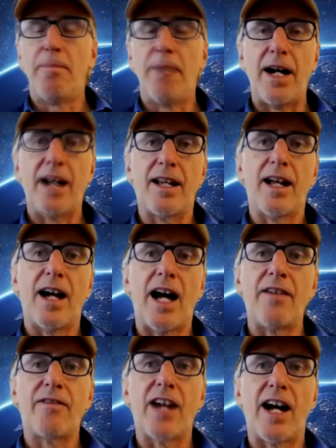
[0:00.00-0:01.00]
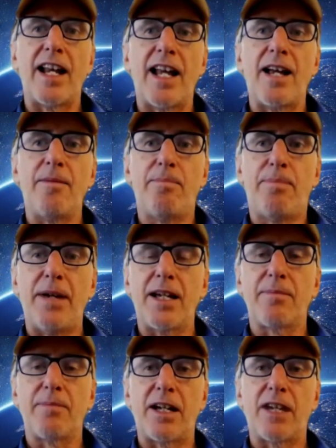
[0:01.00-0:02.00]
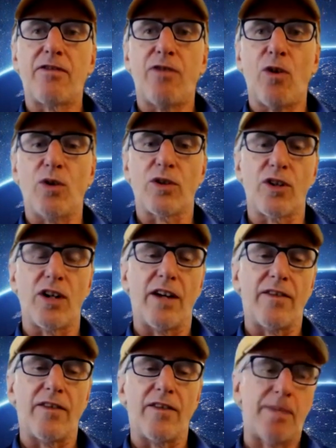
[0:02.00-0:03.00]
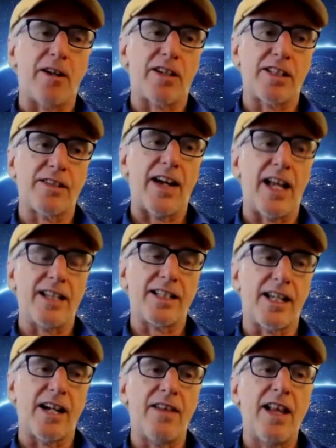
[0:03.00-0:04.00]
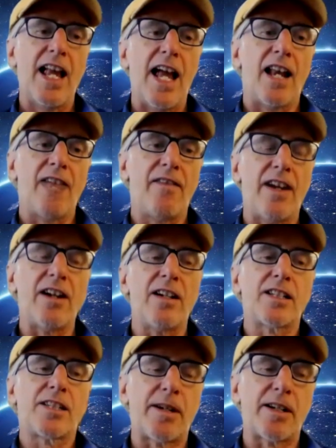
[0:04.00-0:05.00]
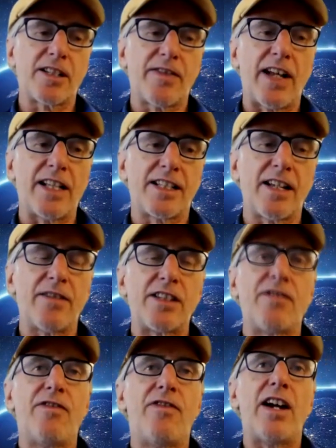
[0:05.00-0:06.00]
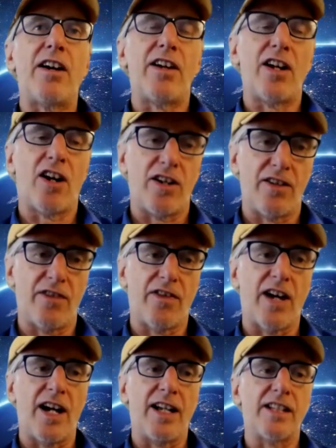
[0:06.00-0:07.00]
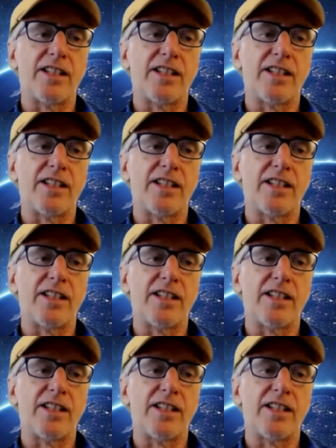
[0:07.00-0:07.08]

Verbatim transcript: But I've got a big, big folder of Asparagus Valley stuff, and Asparagus Valley stuff is very hard to find.